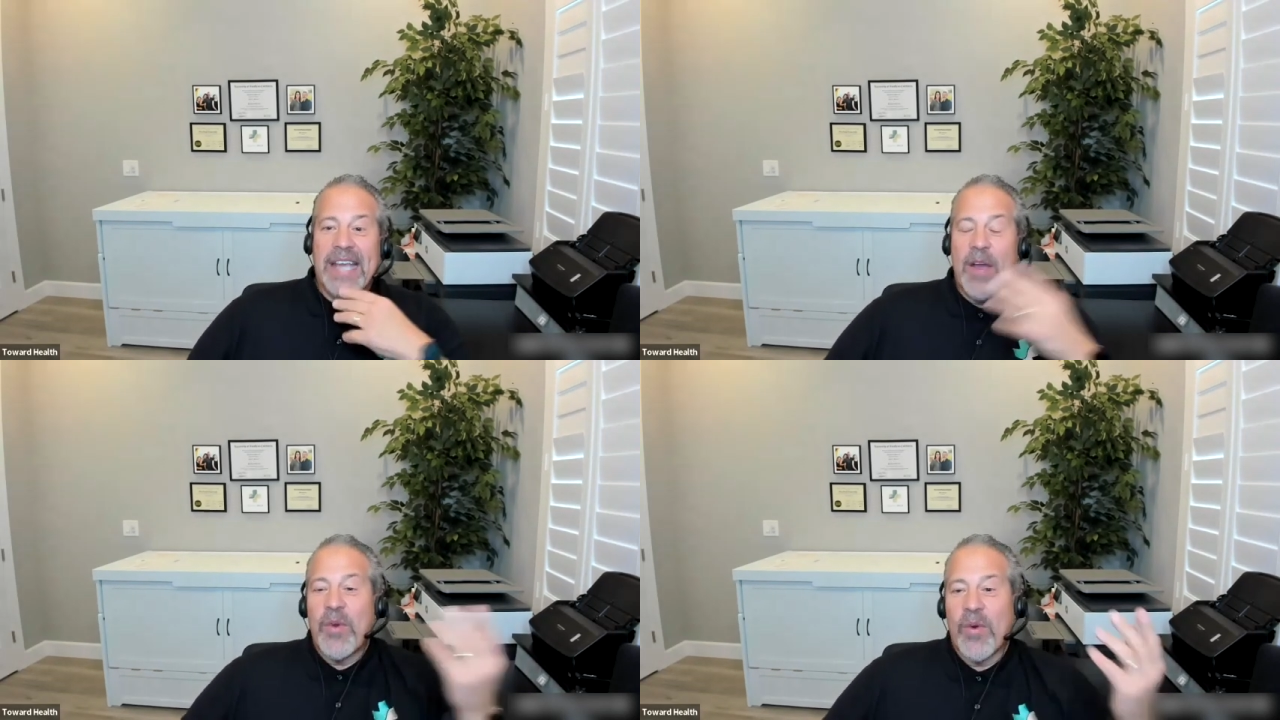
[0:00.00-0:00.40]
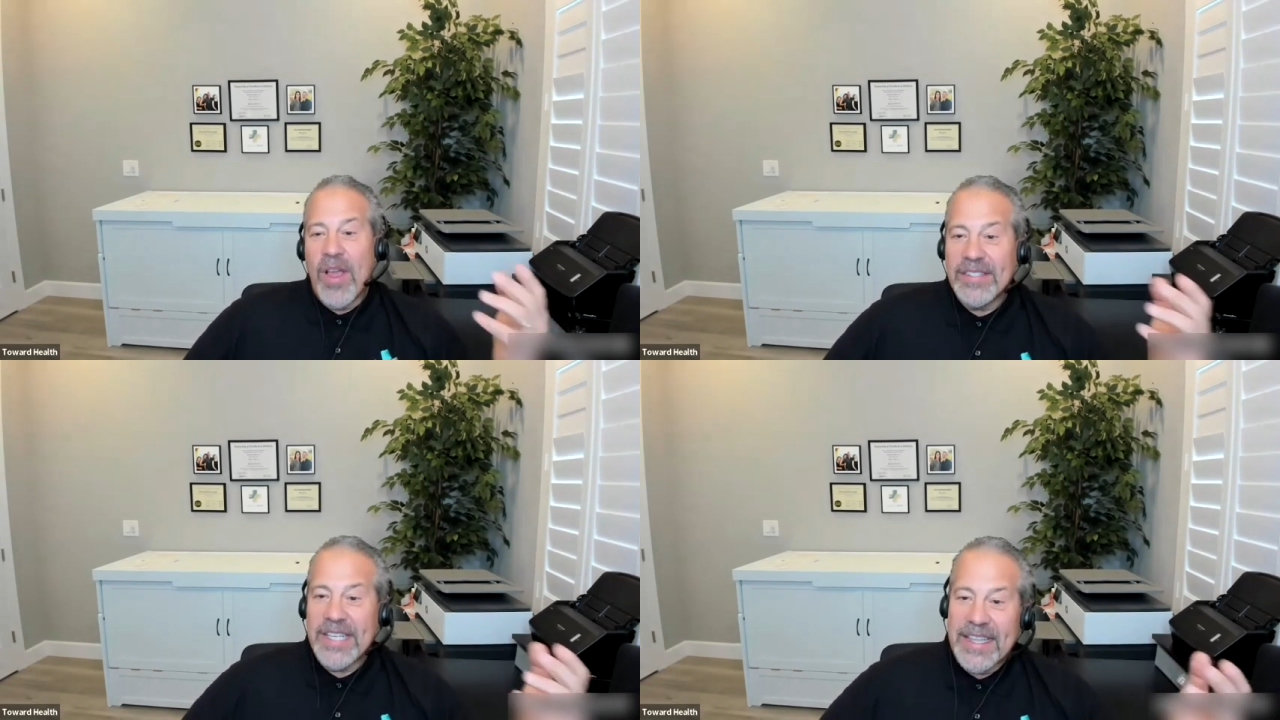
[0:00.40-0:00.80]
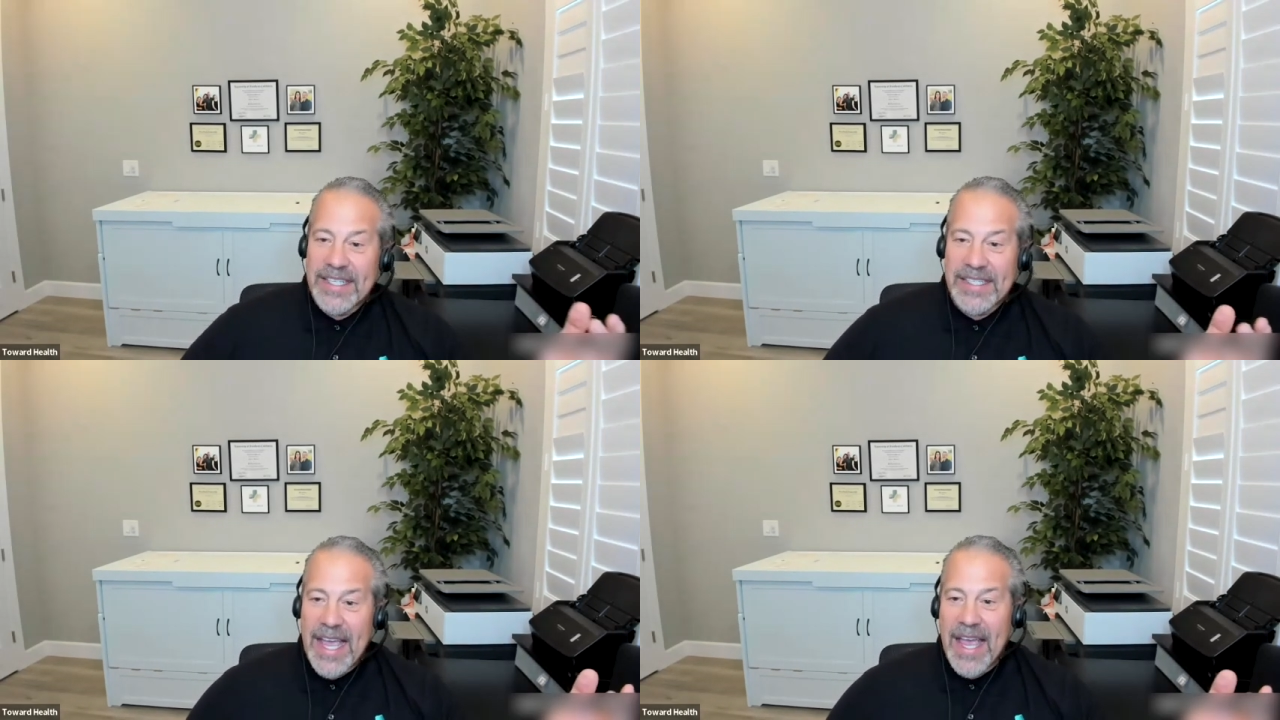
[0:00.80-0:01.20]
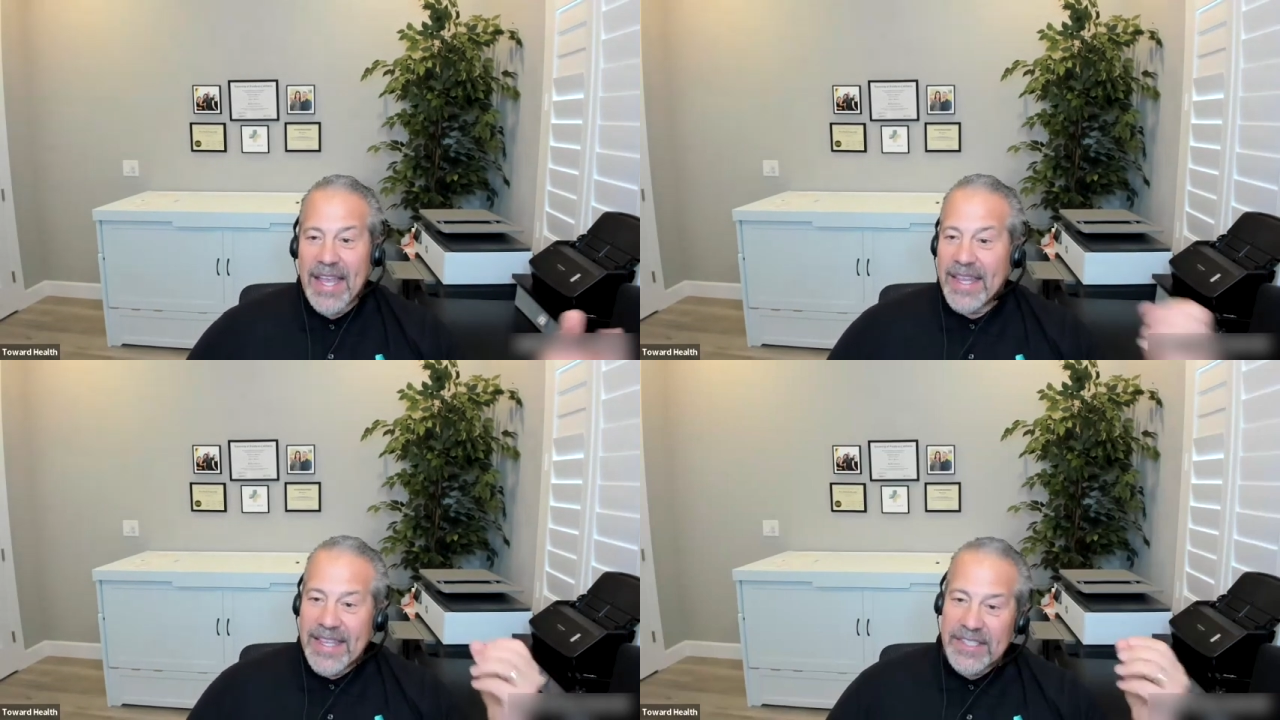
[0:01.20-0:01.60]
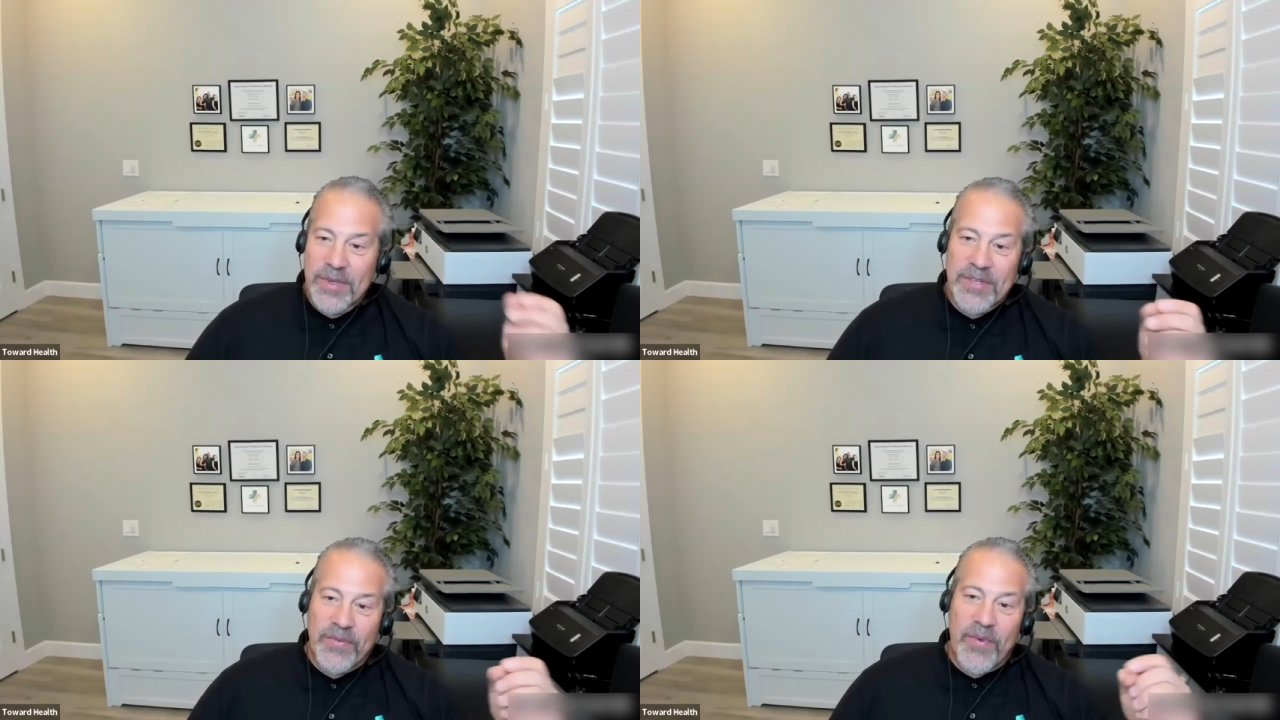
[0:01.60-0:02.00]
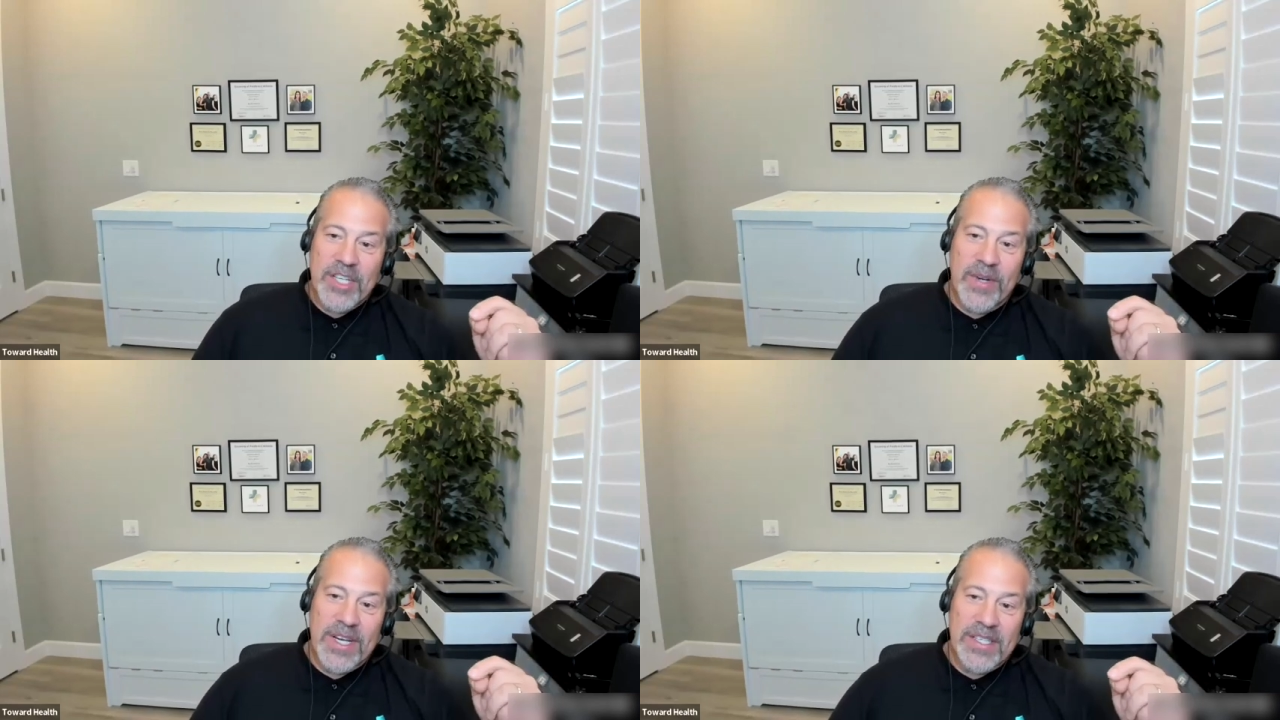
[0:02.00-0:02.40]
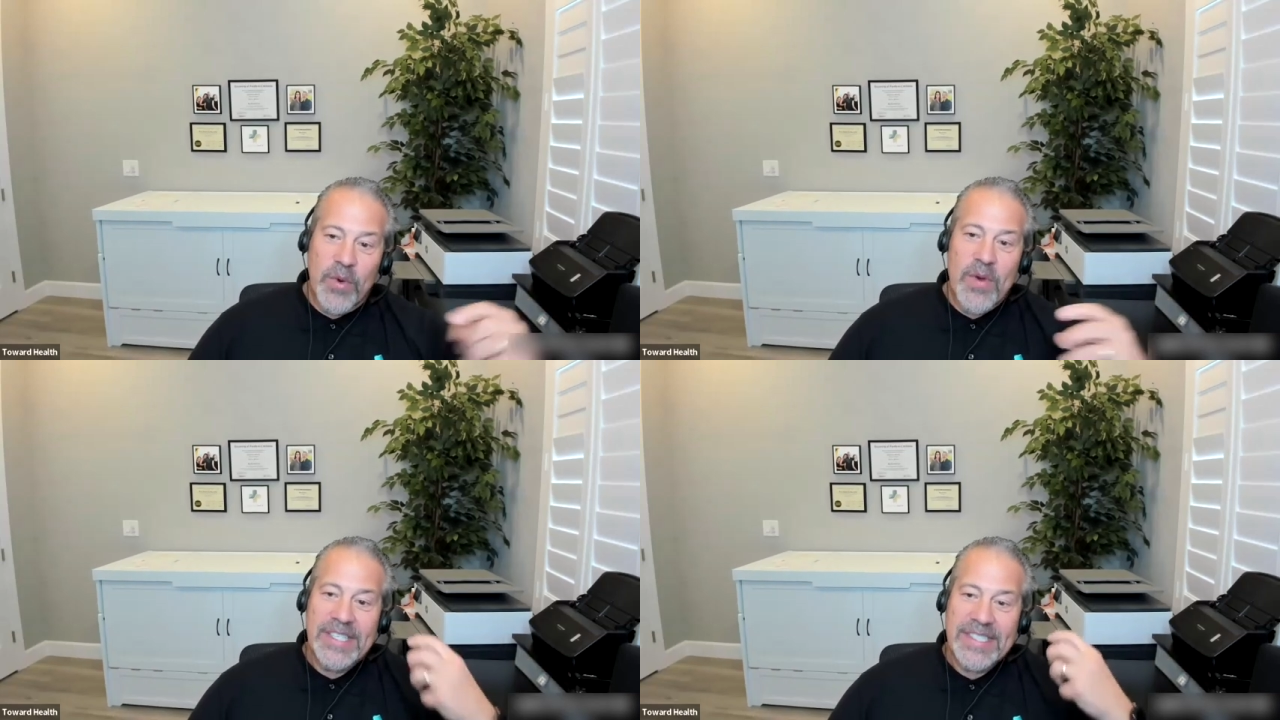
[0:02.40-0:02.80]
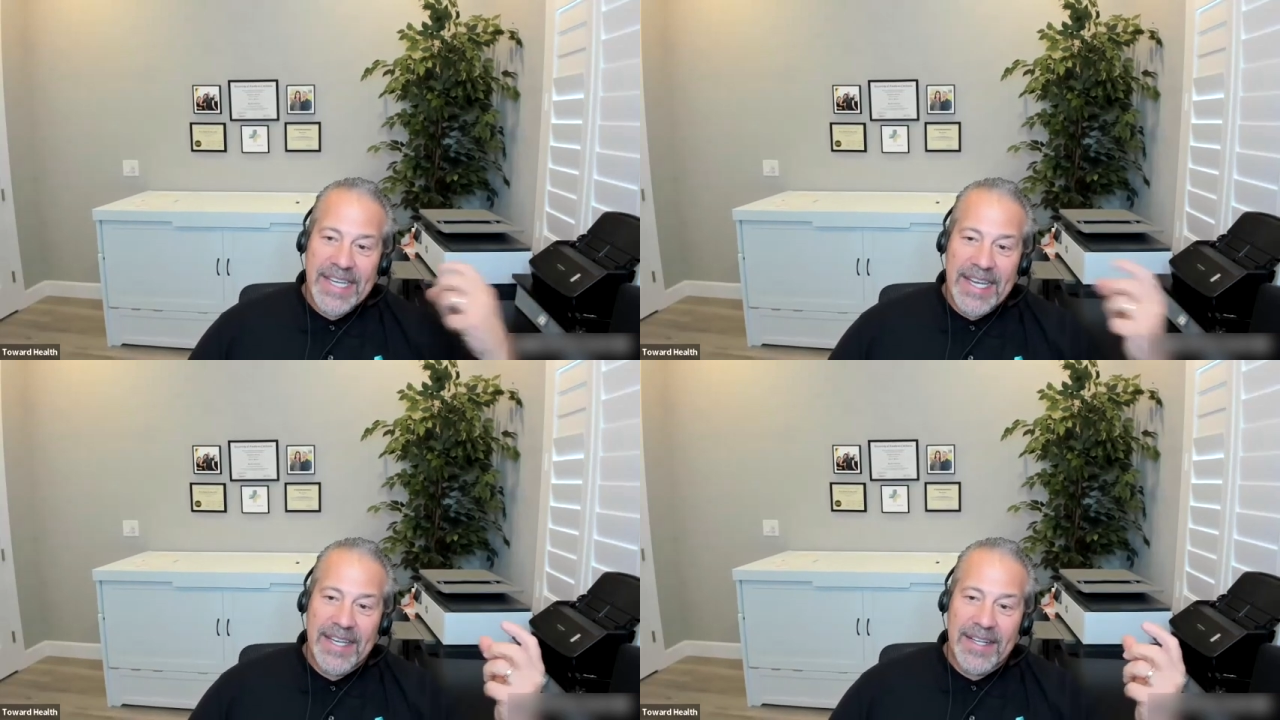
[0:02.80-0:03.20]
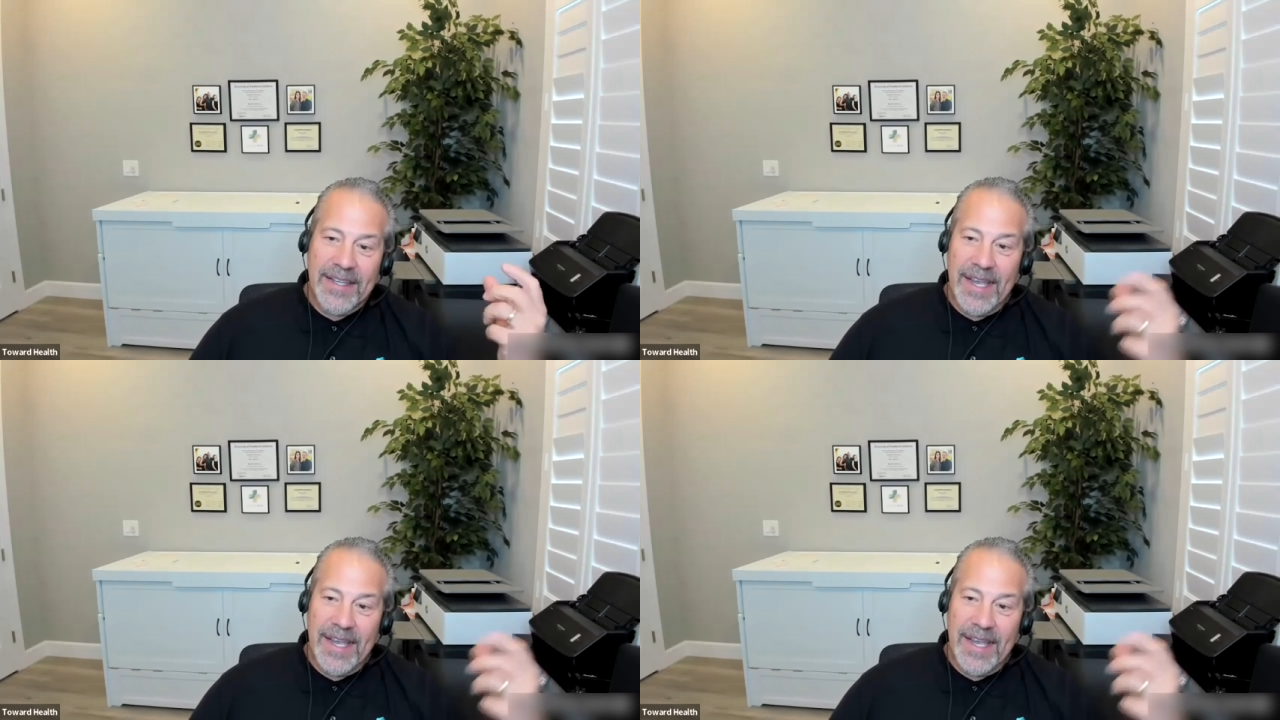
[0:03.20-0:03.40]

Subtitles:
And we were all seeing the design. This is what's frustrating is we were seeing it,